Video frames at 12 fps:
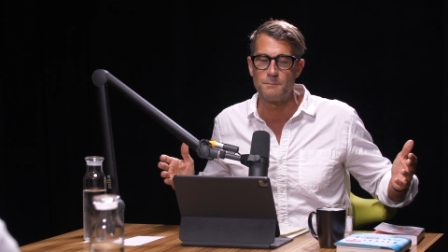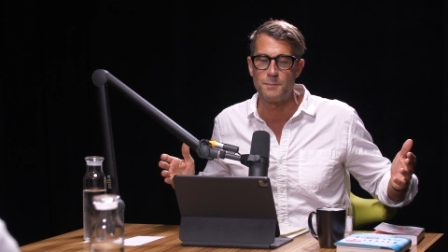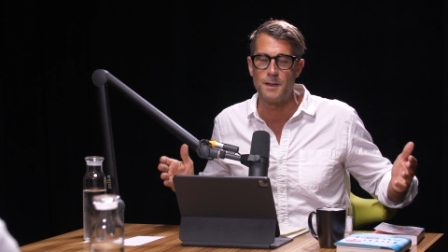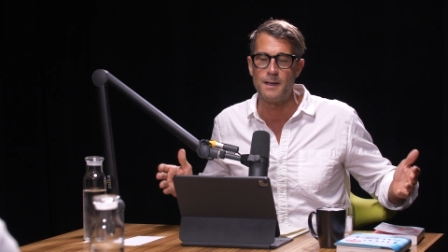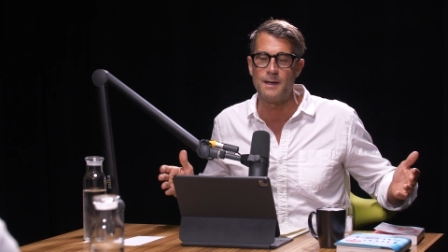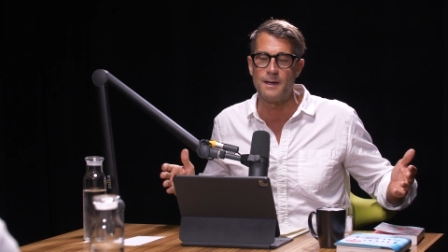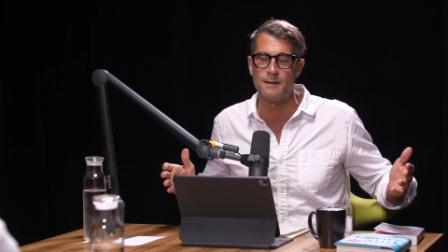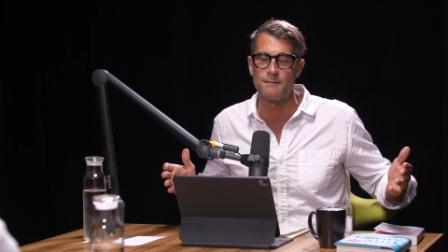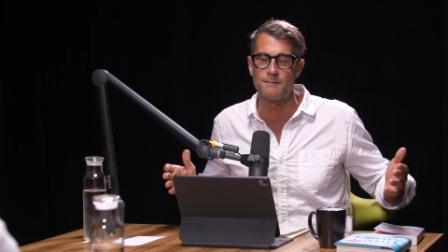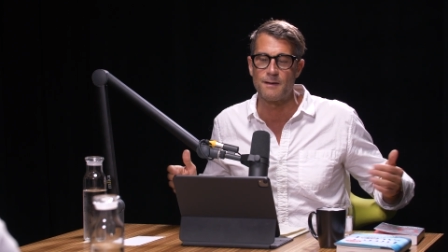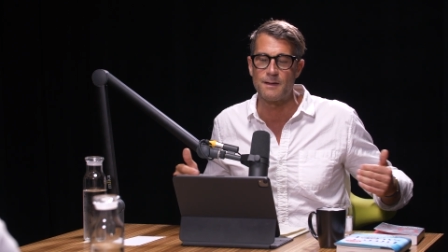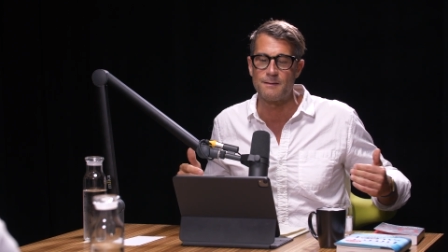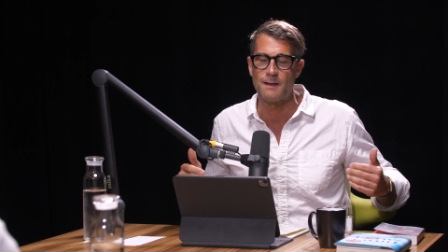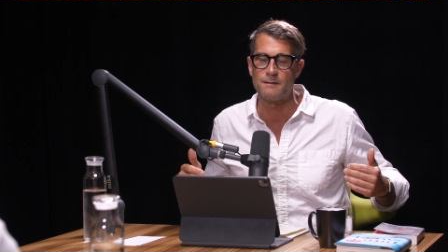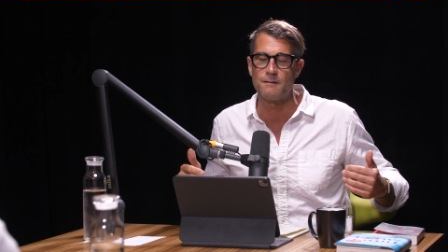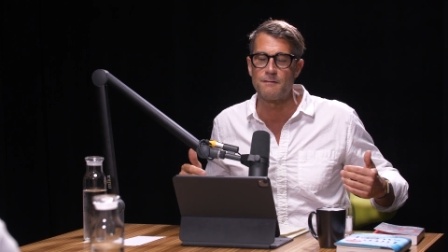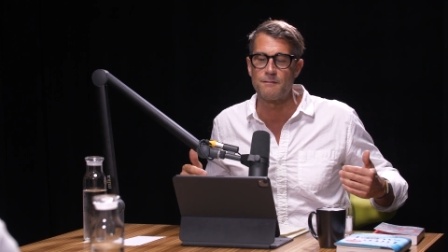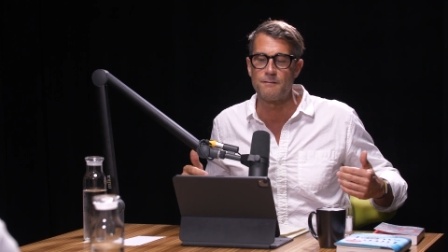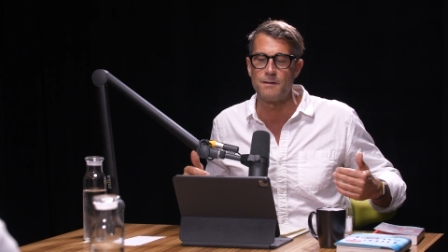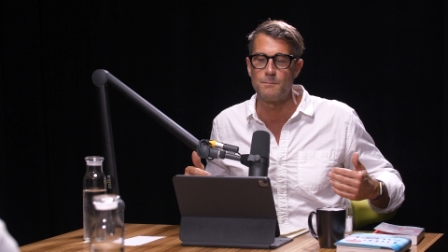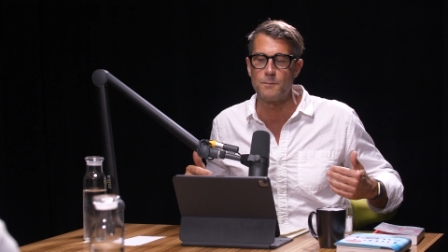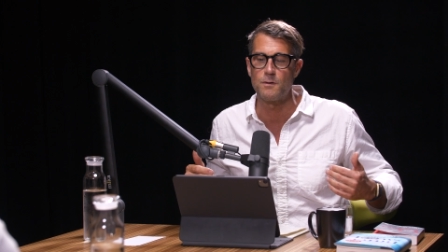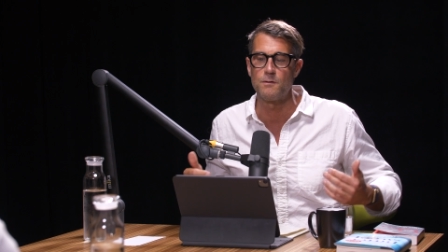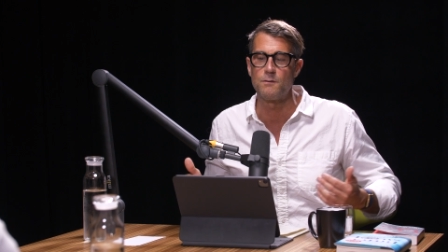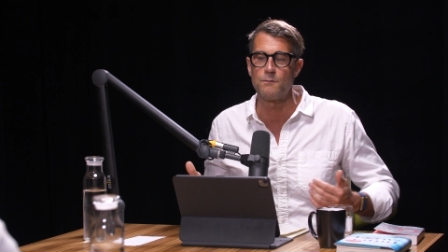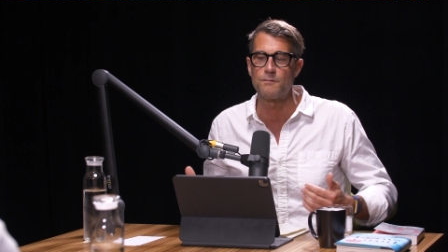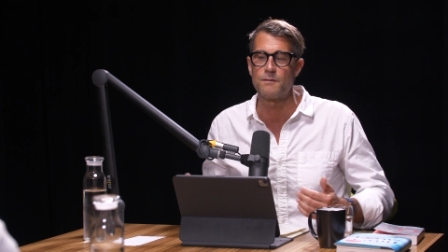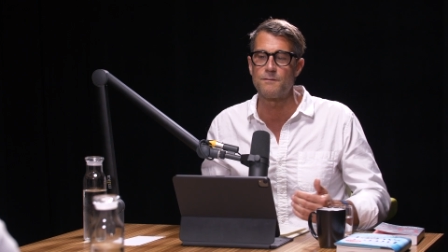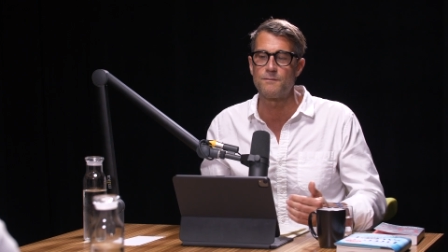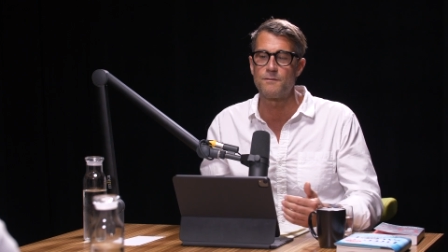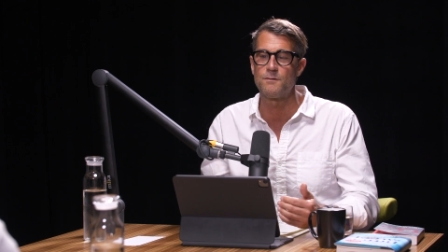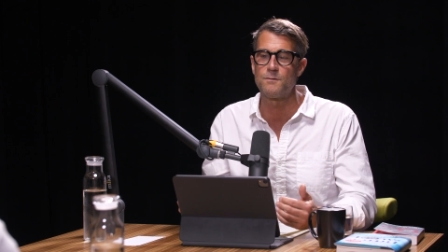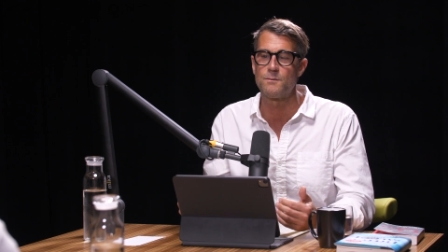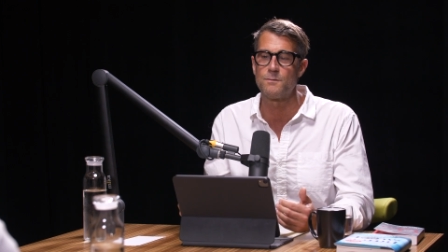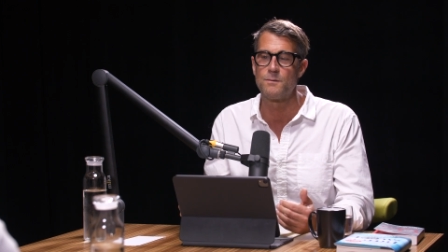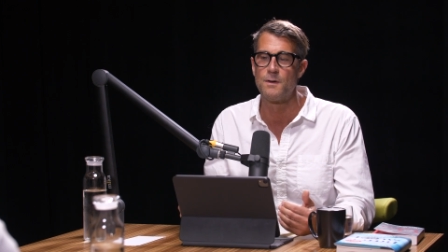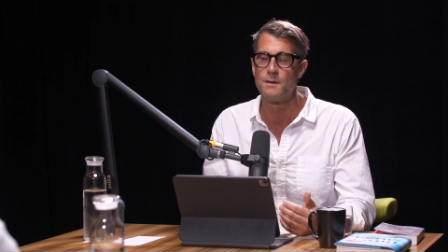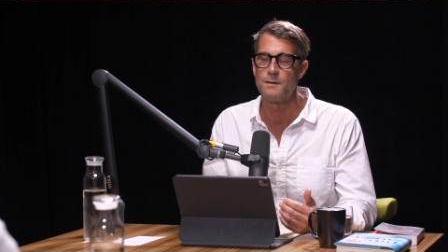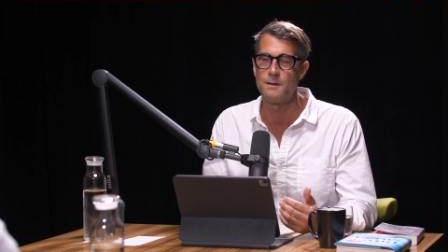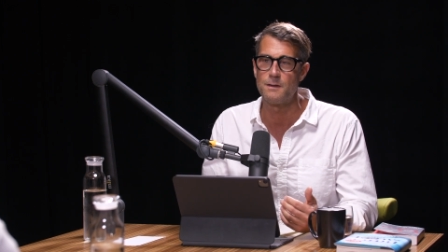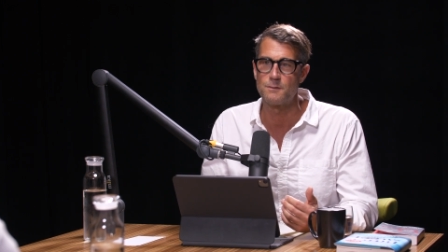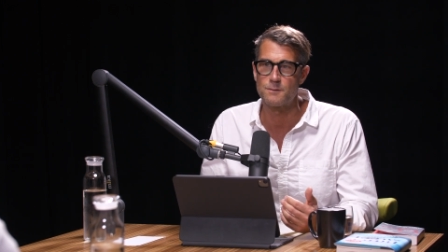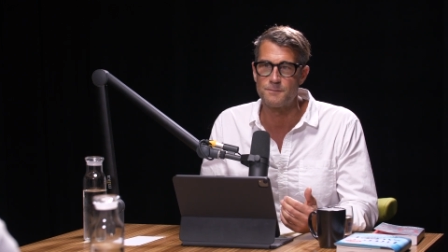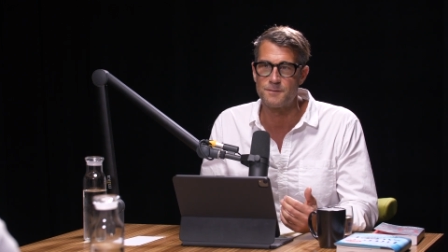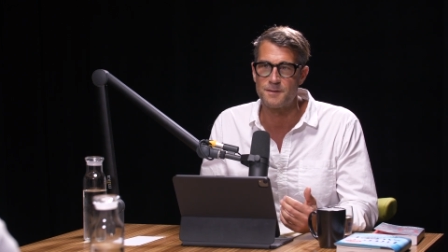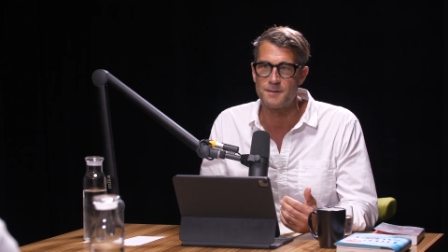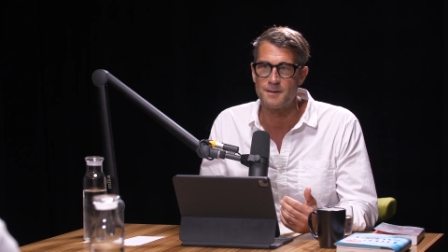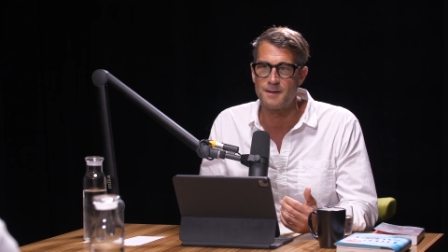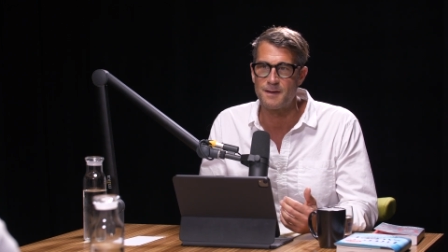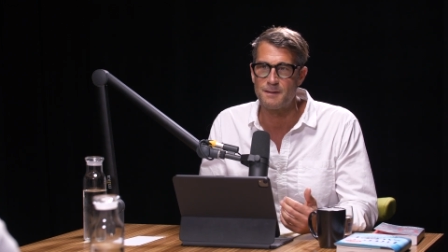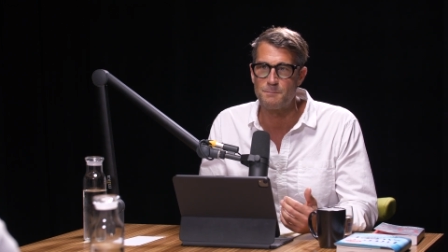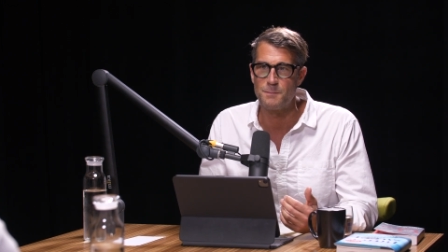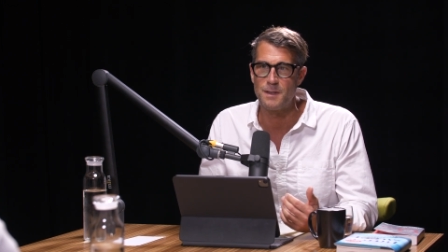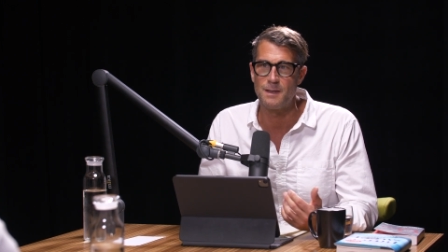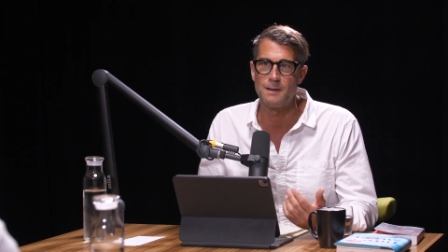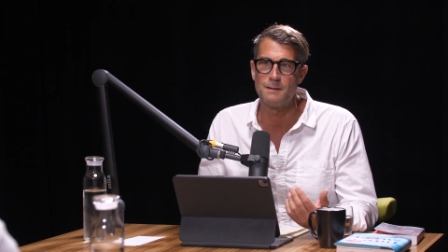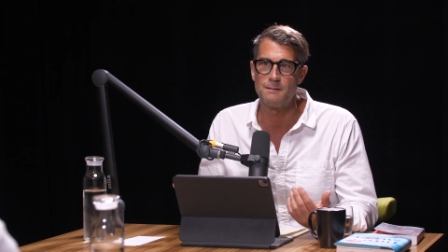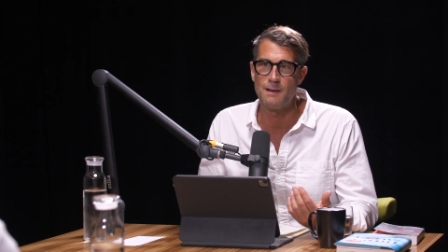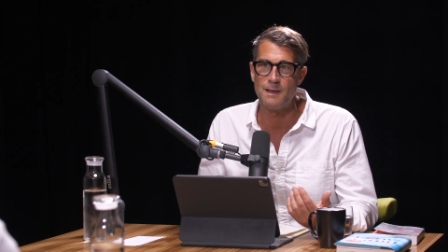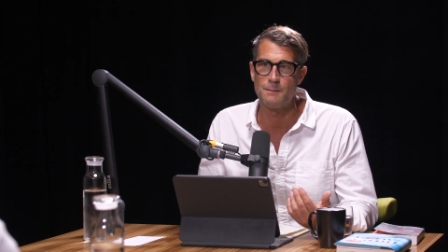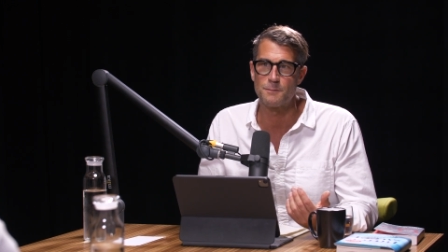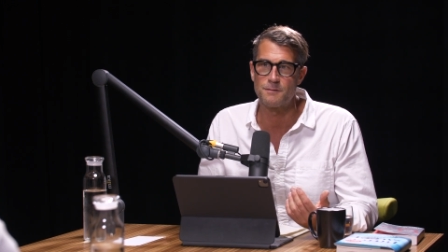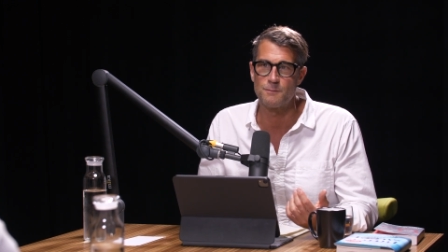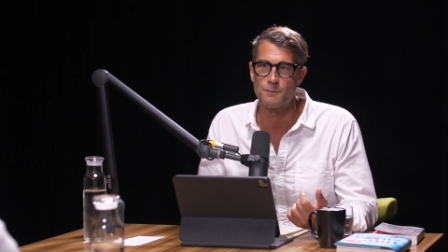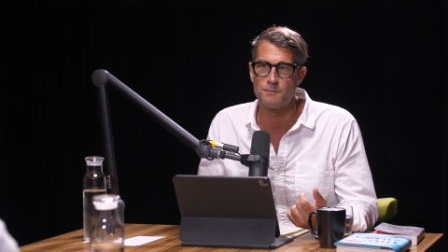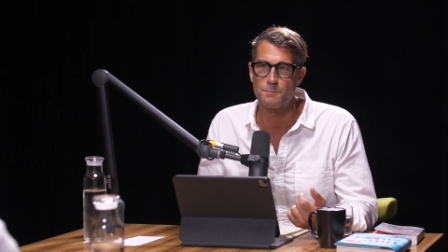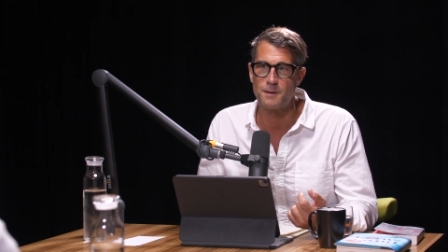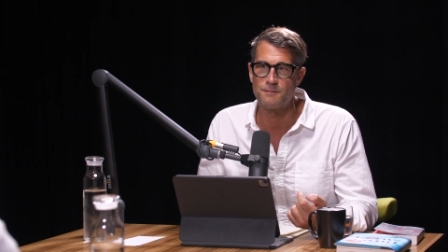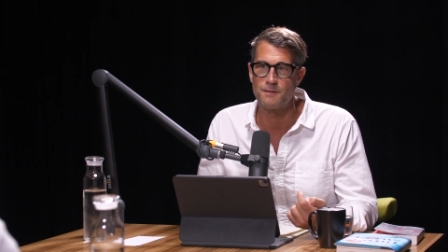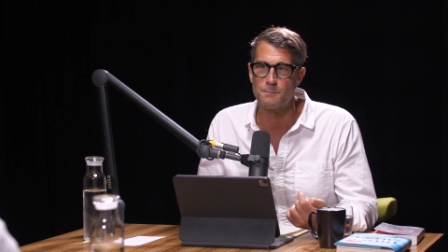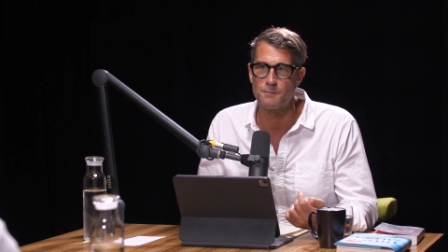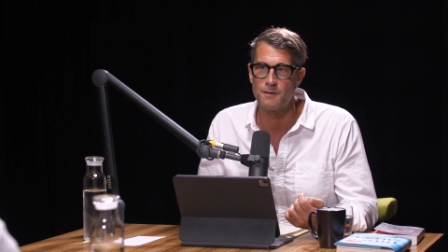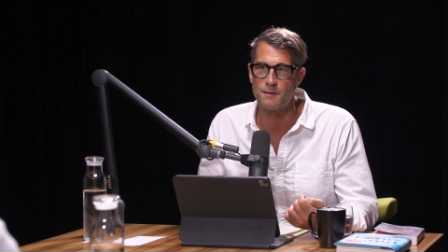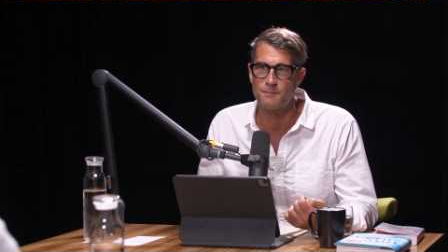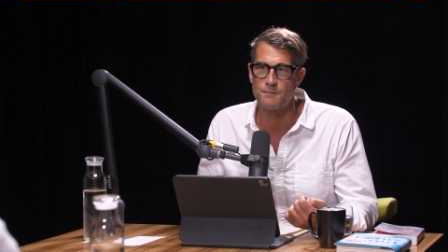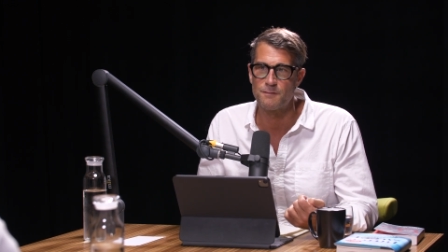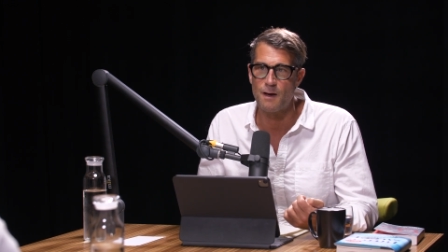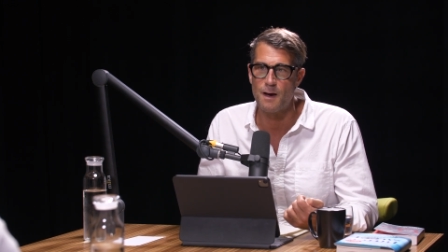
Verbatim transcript: plans, like that doesn't seem conducive to the introvert like being able to express themselves